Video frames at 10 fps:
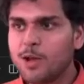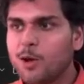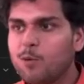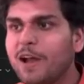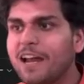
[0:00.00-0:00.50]

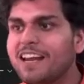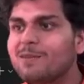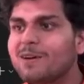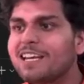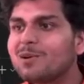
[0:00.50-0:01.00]

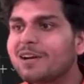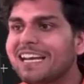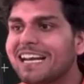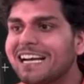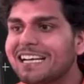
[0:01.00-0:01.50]
Whenever you
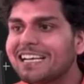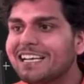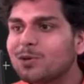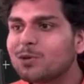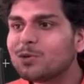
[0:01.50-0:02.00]
create a
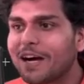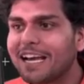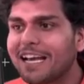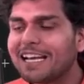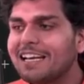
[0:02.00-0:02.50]
new
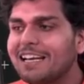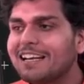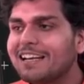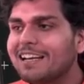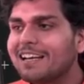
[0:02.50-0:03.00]
file,
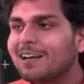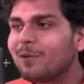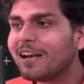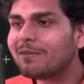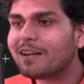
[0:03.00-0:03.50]

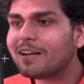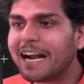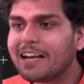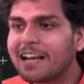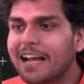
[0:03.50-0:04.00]

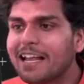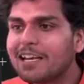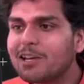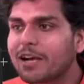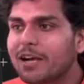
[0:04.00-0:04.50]
and then
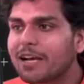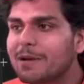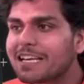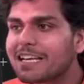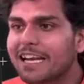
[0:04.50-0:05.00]
you can
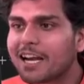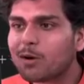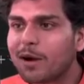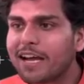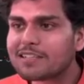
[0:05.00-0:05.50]
basically
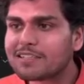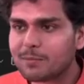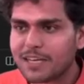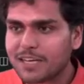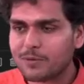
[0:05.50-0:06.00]
require
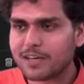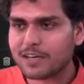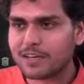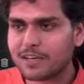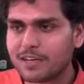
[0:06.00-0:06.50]
something over here,
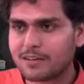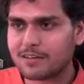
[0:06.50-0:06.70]
right?